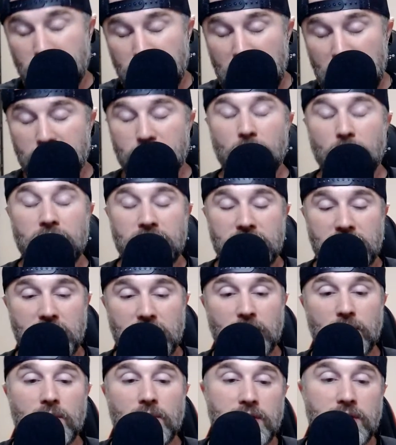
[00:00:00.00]
That's what
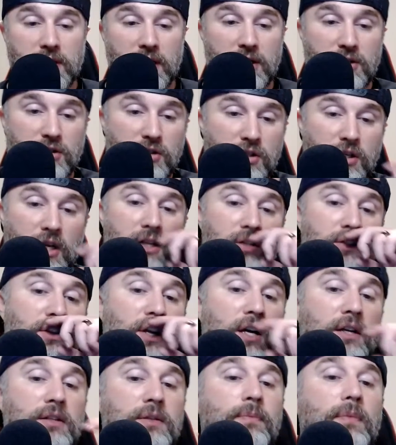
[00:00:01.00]
steroids and HGH
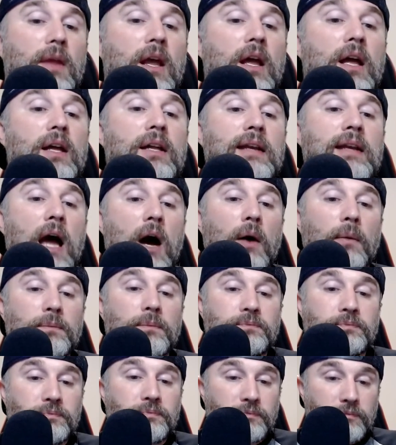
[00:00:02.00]
does. Now,
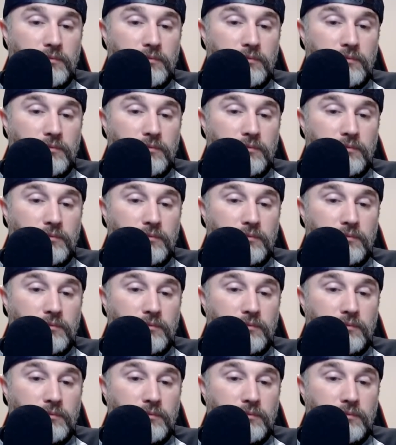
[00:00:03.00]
